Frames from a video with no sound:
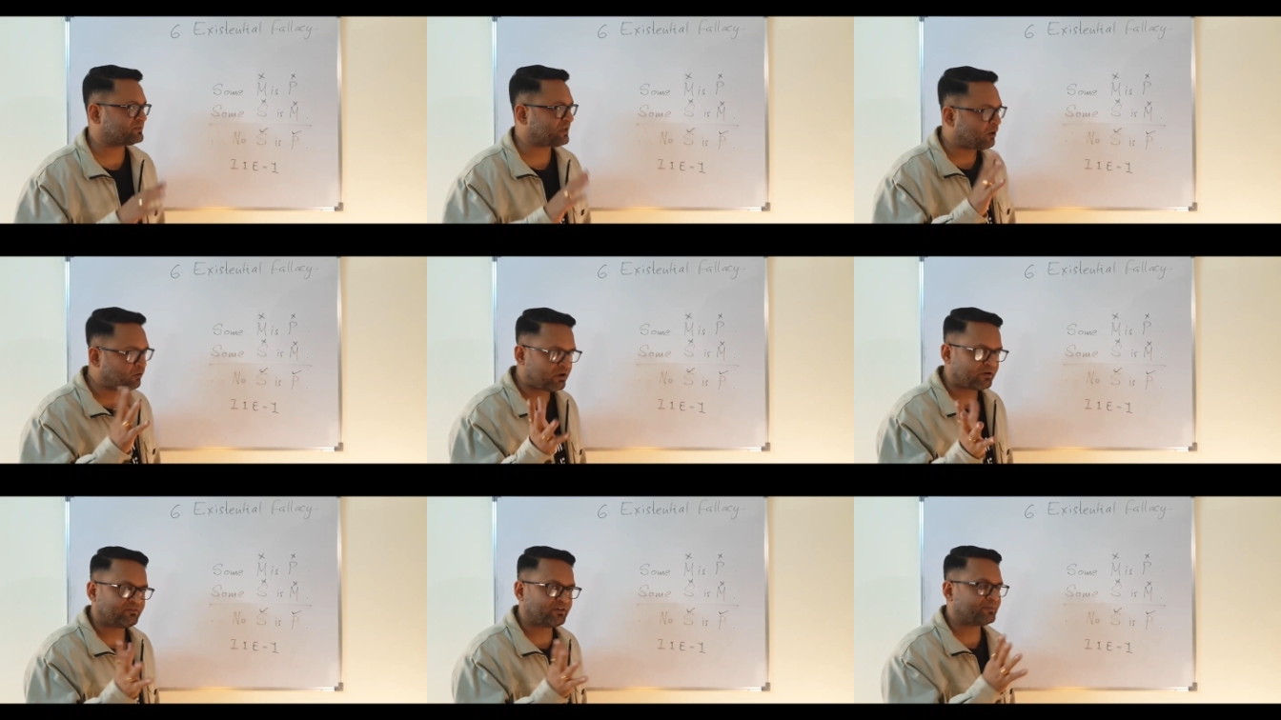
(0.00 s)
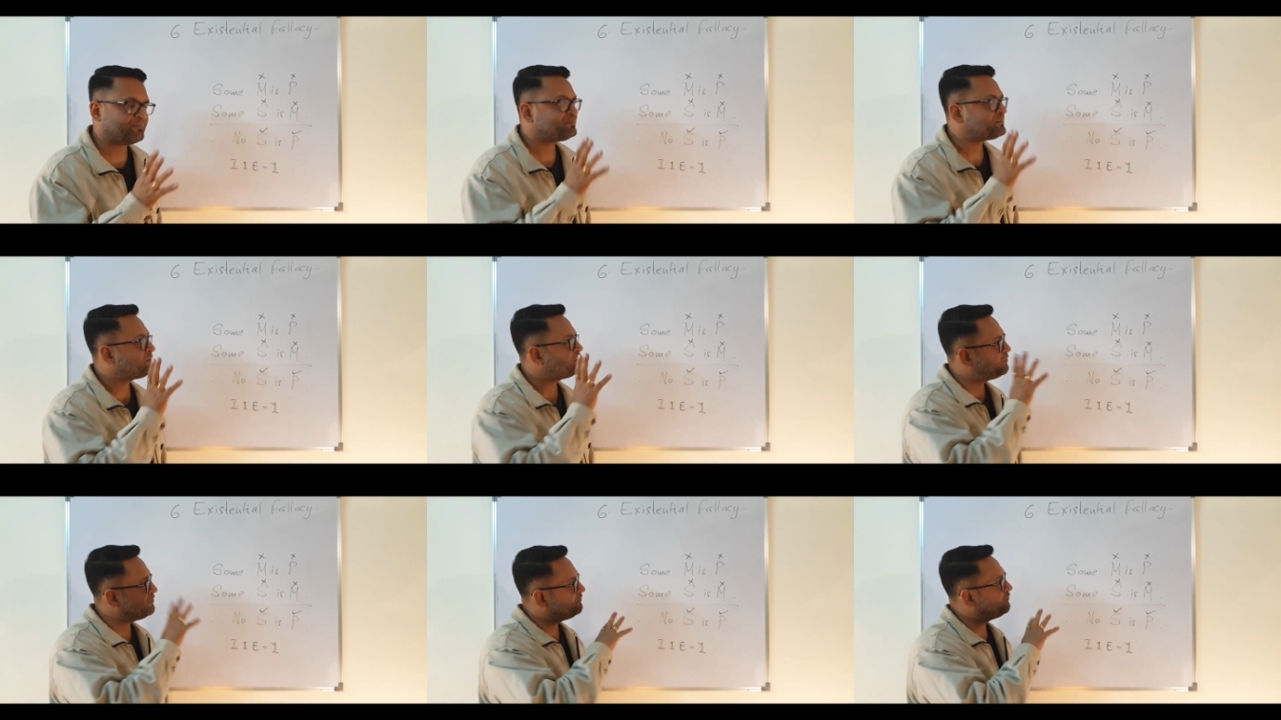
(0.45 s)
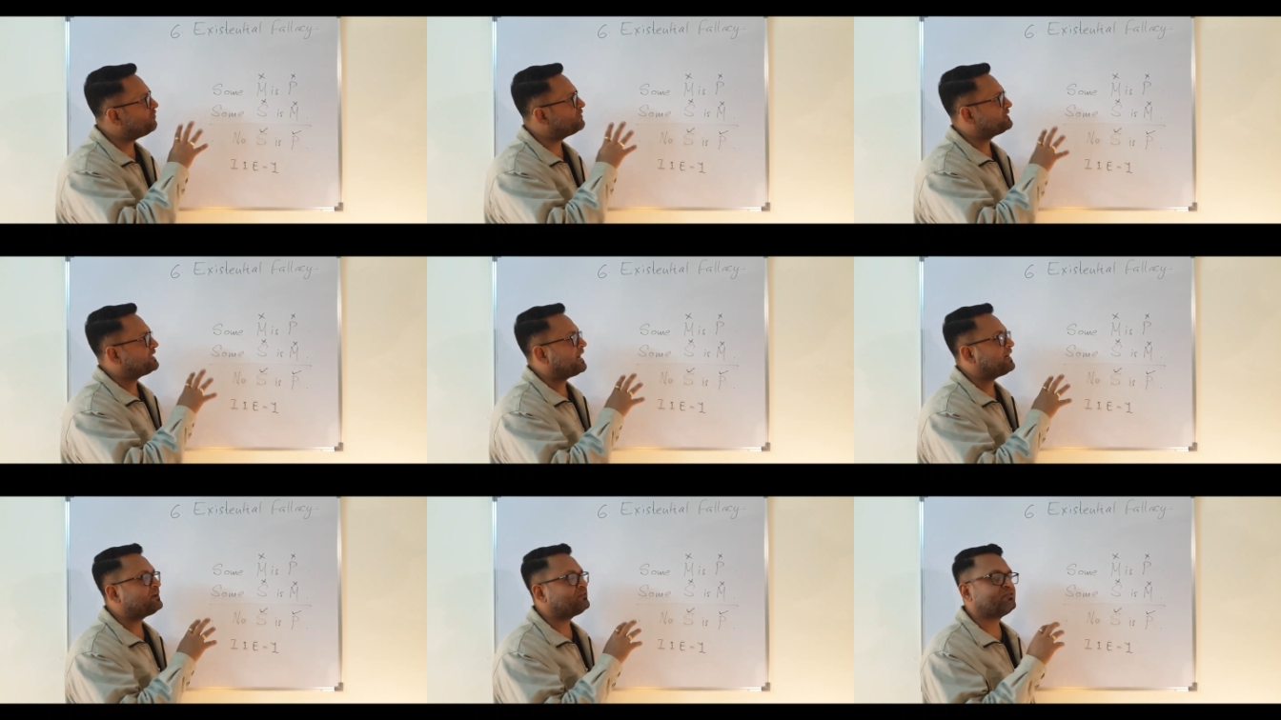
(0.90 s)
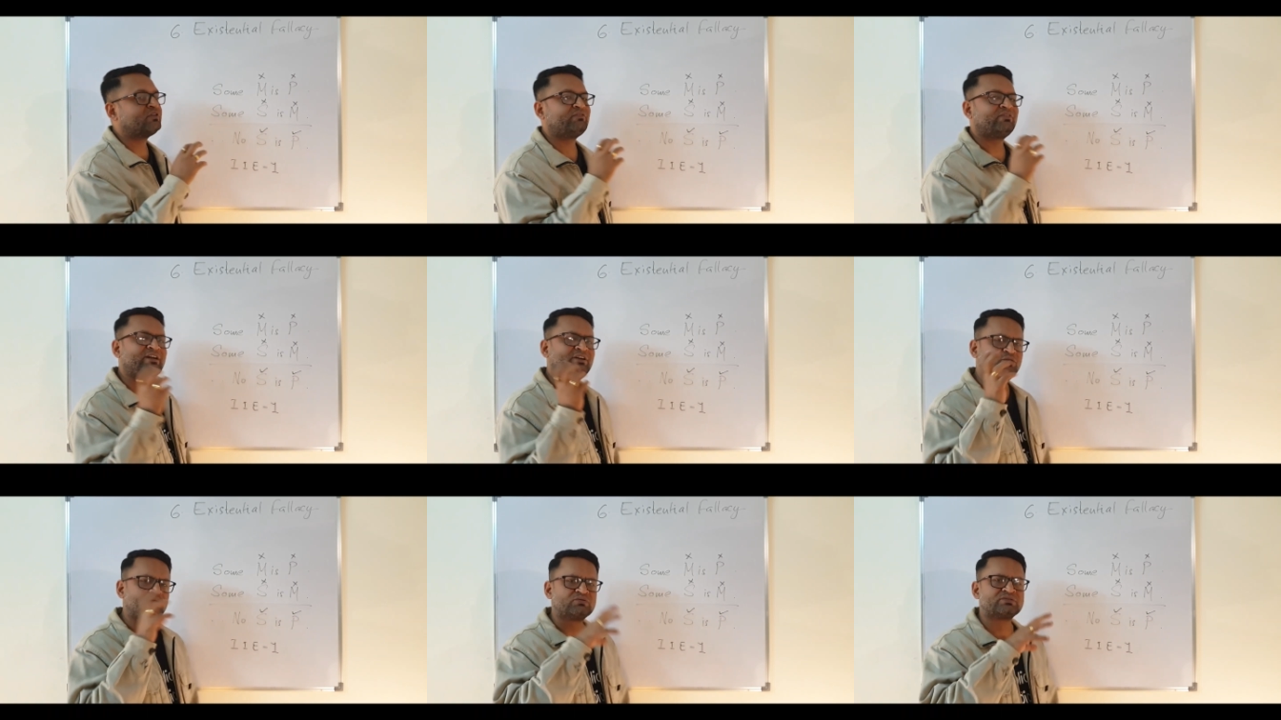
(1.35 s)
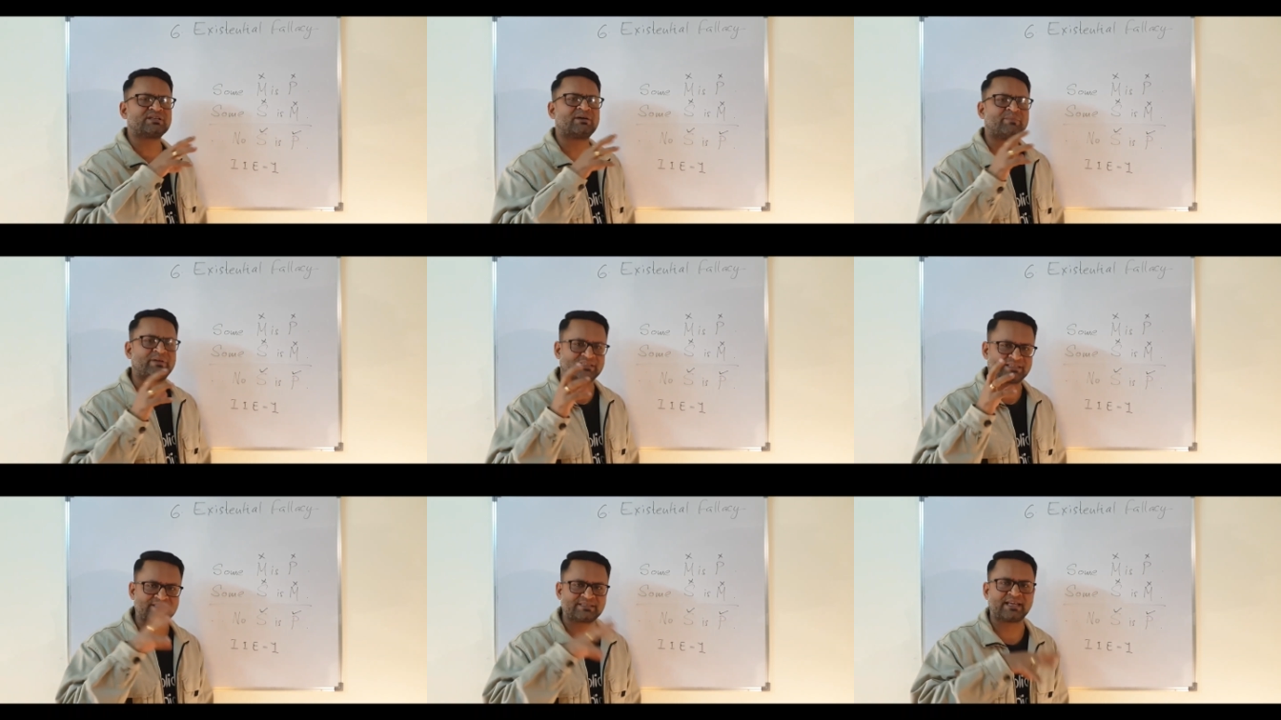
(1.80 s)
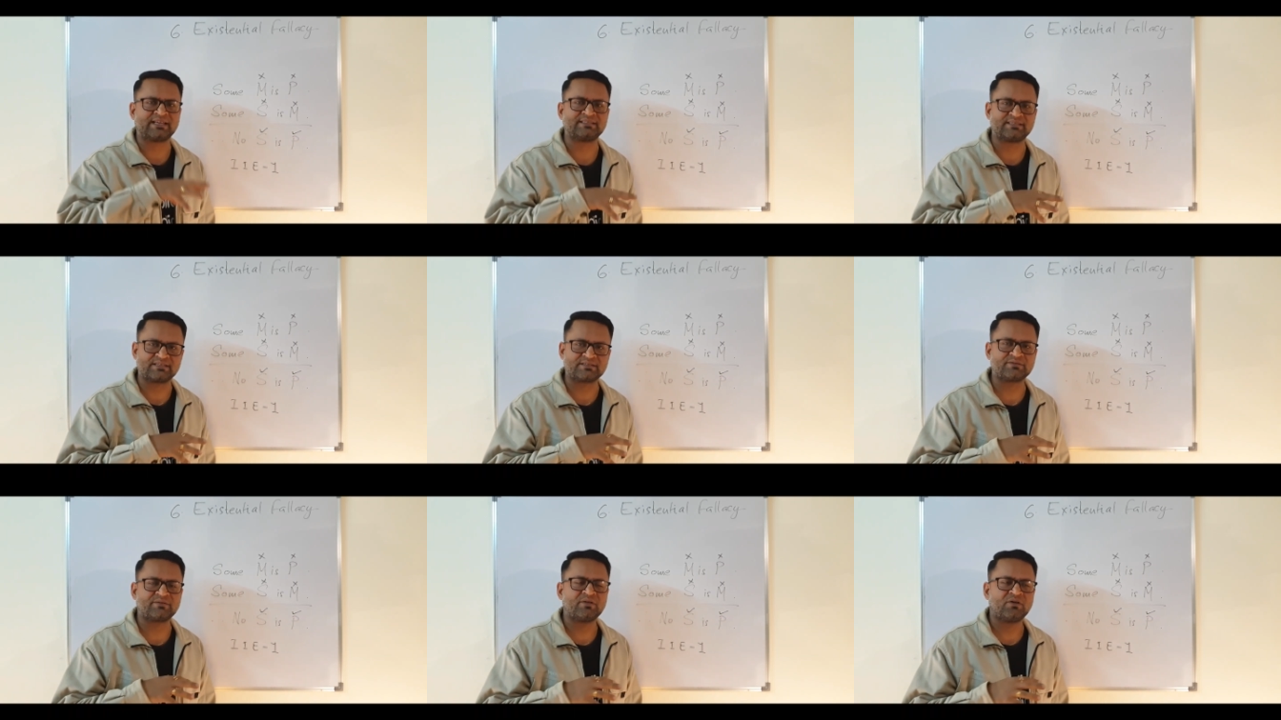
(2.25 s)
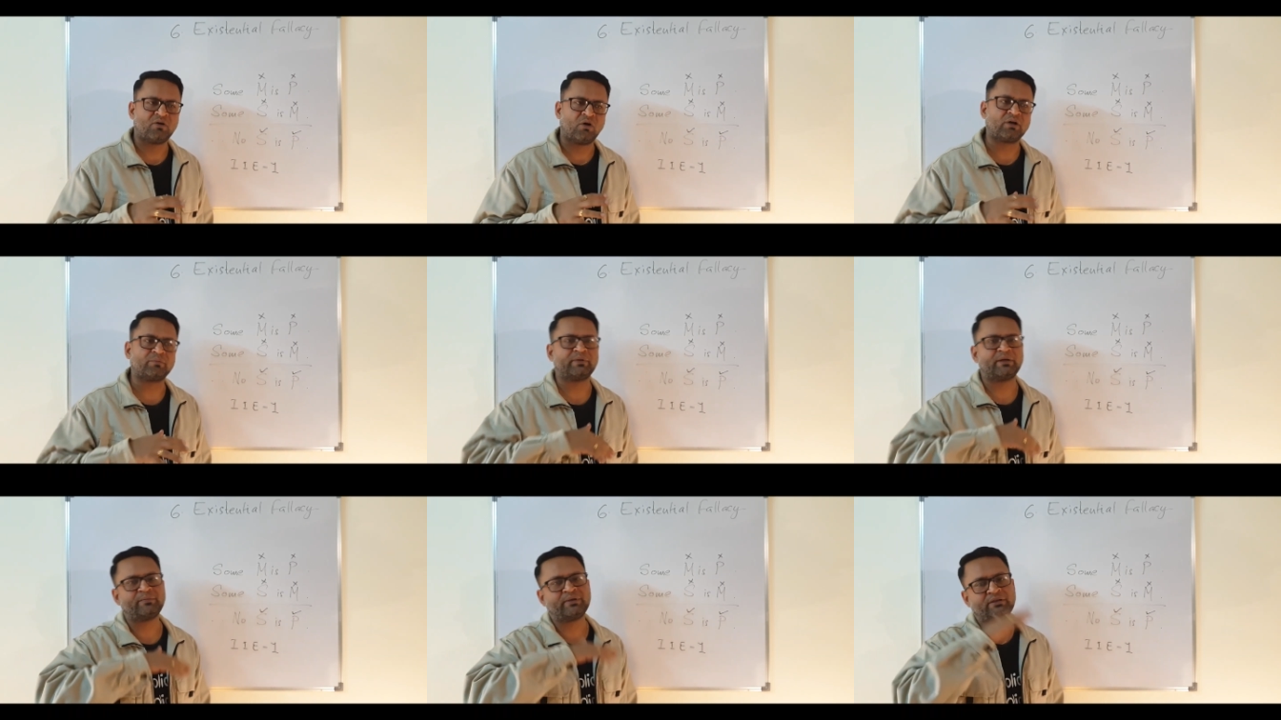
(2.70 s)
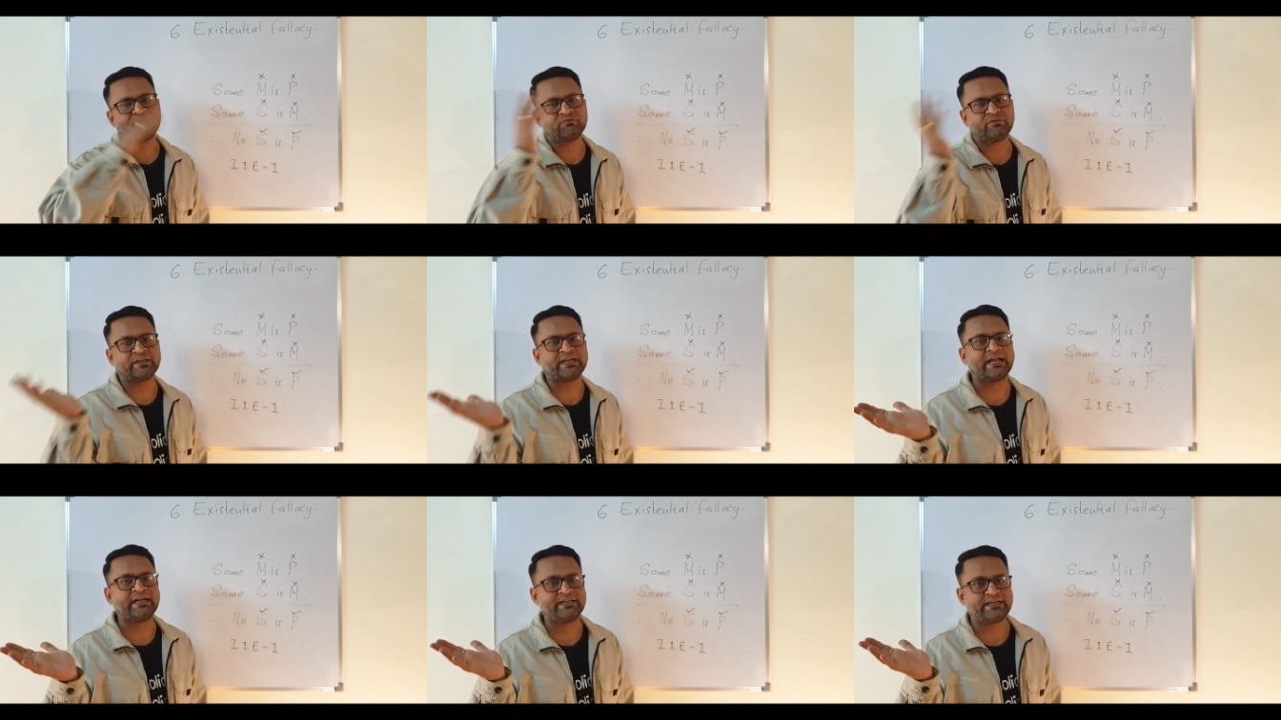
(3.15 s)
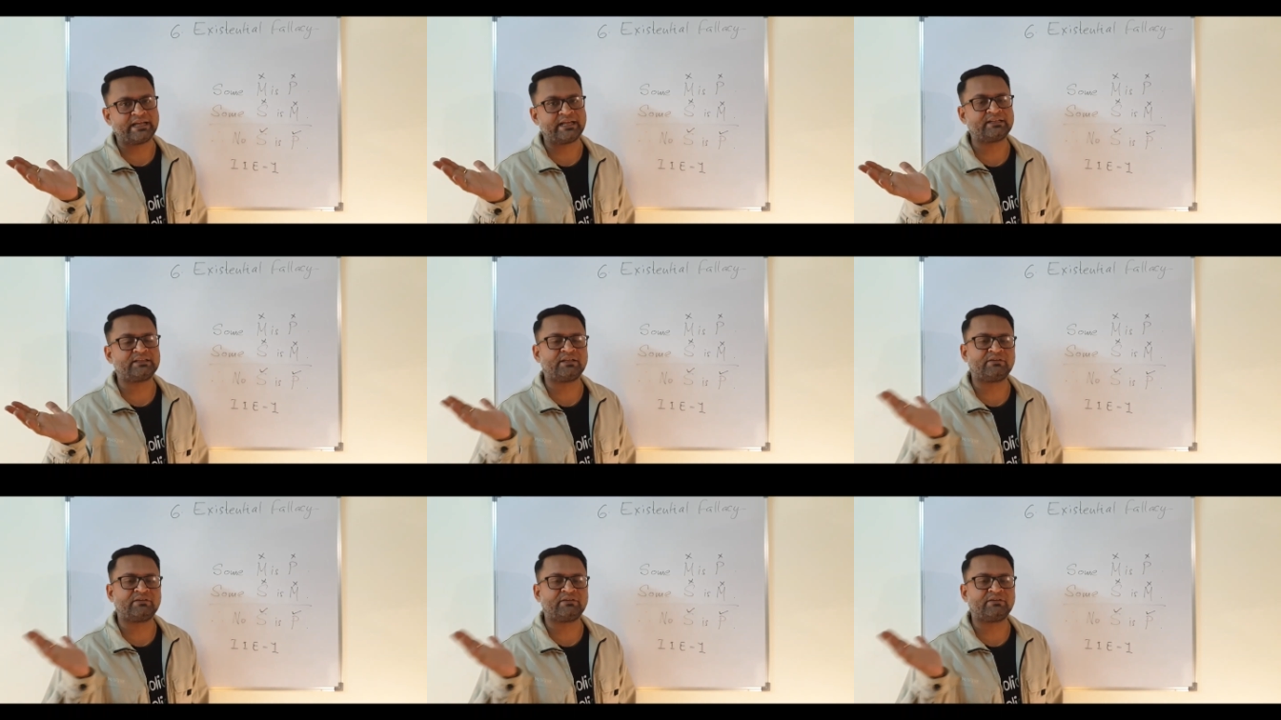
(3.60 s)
However, before that, we will do some exercises, or maybe we can take